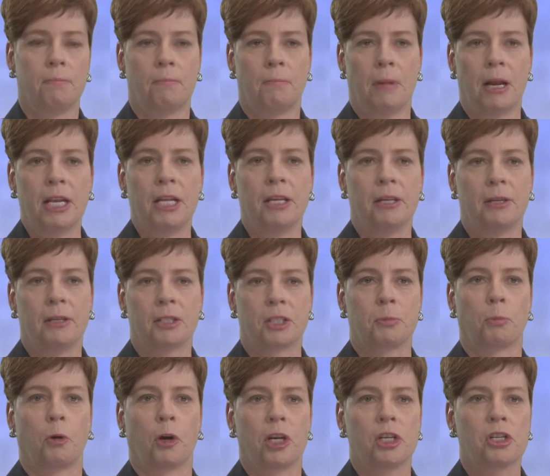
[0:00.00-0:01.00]
many
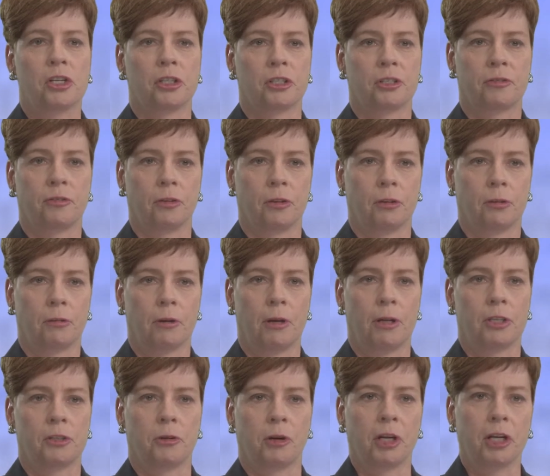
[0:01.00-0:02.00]
inspirations for
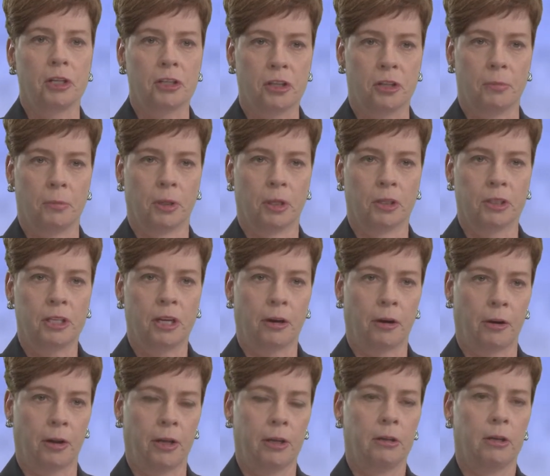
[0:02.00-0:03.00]
entering into the
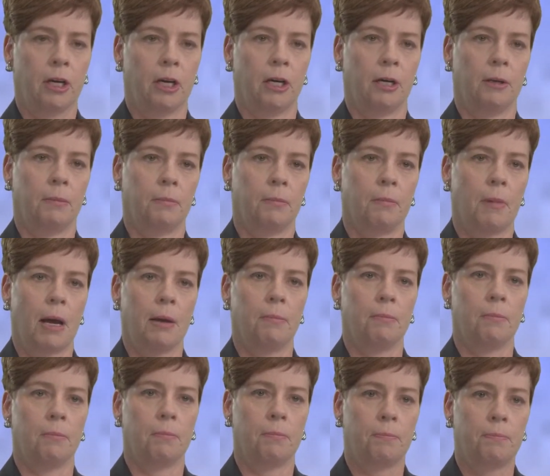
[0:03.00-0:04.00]
military. My
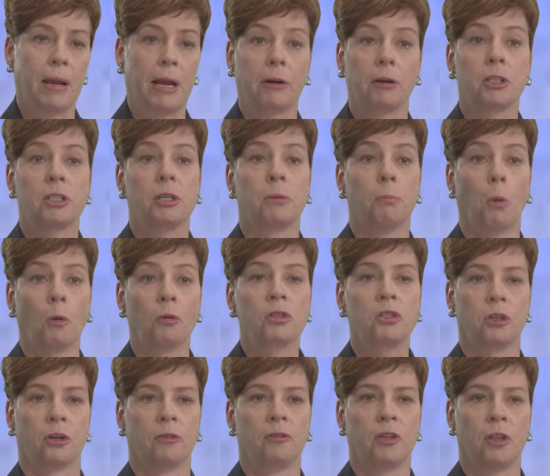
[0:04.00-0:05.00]
parents had both
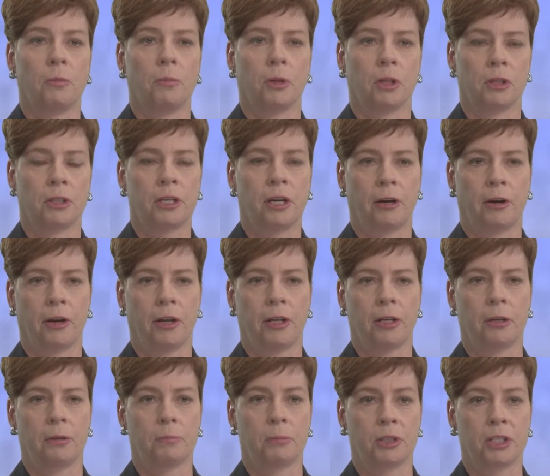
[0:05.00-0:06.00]
served in the military,
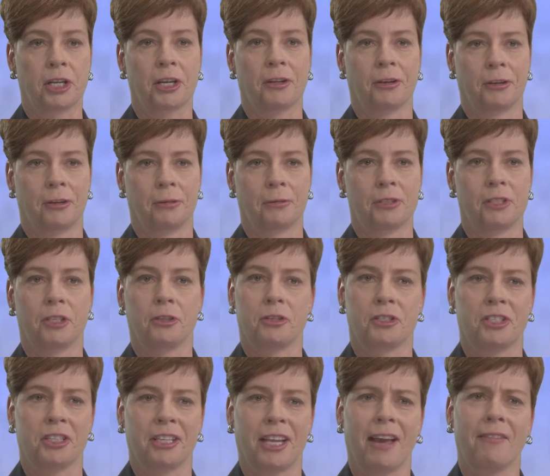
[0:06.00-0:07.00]
and in particular, it was
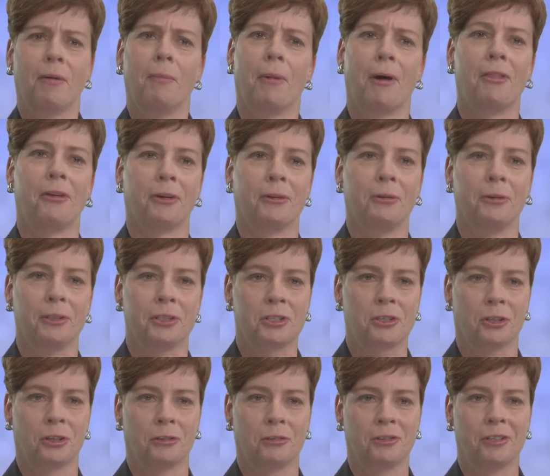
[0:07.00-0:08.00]
interesting to have a mother who had
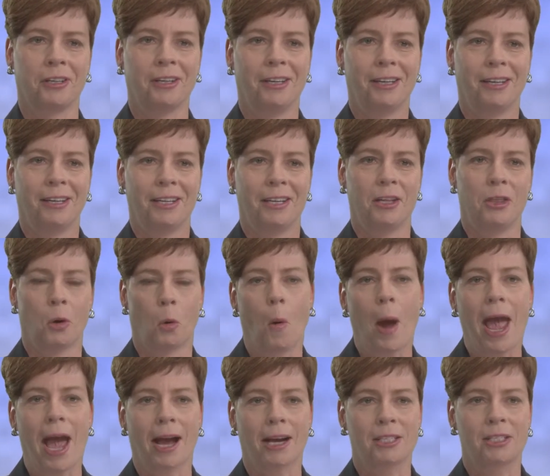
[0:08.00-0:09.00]
served in the
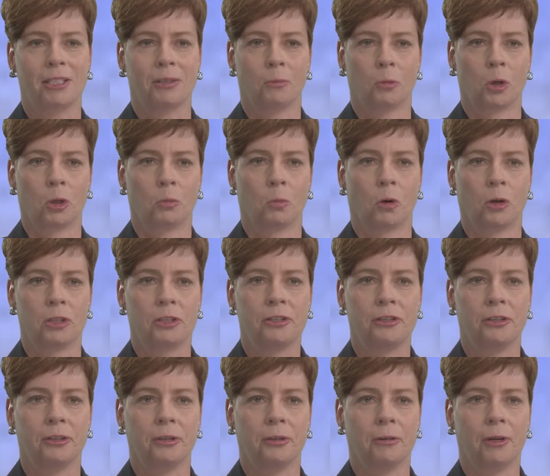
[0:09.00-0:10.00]
WACs in World War
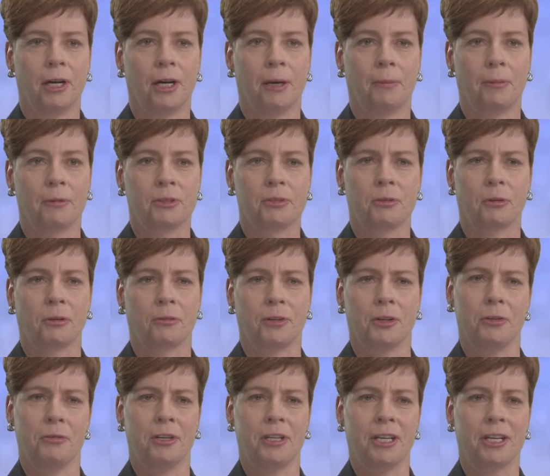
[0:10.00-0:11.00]
II. It was sort of
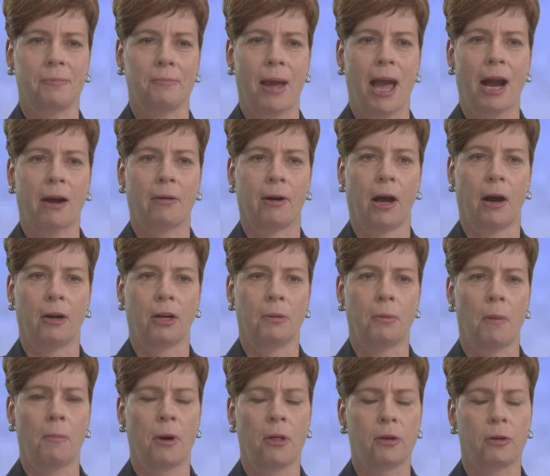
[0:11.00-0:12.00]
a unique background.
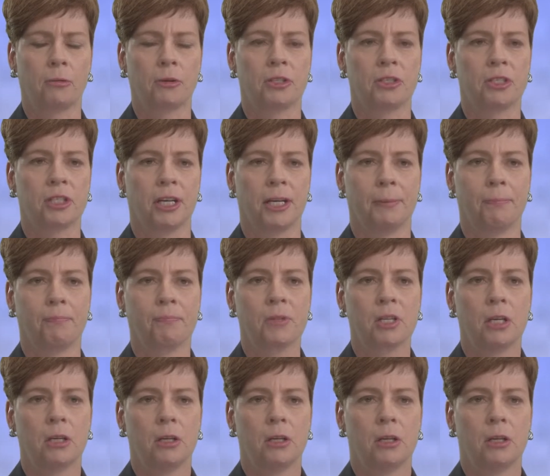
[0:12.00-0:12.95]
And my mother was a